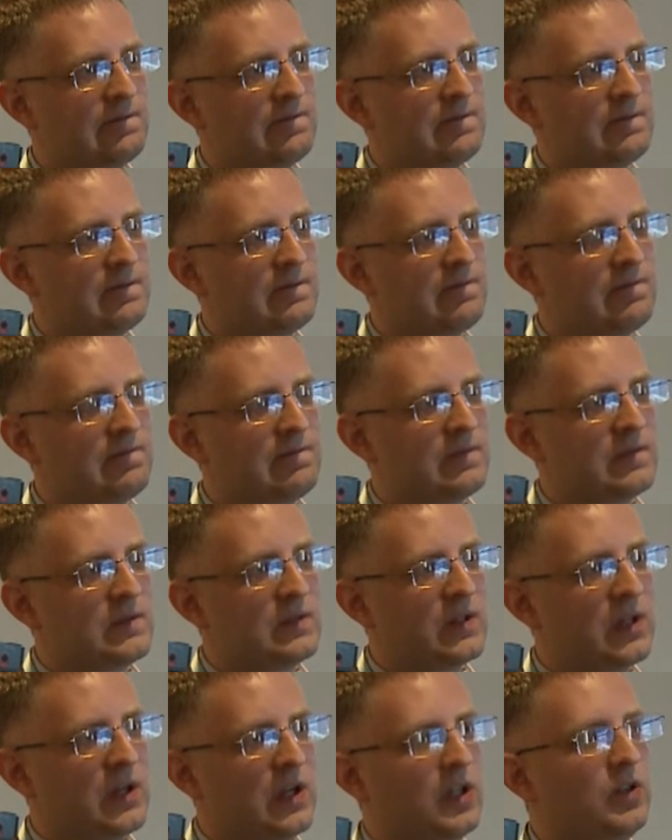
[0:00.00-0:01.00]
previous
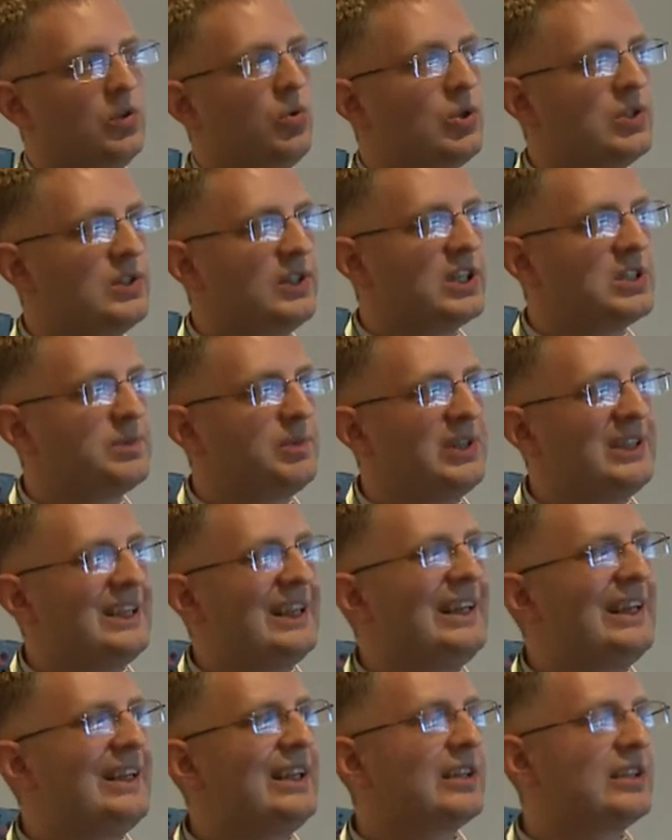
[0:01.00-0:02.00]
radiation history,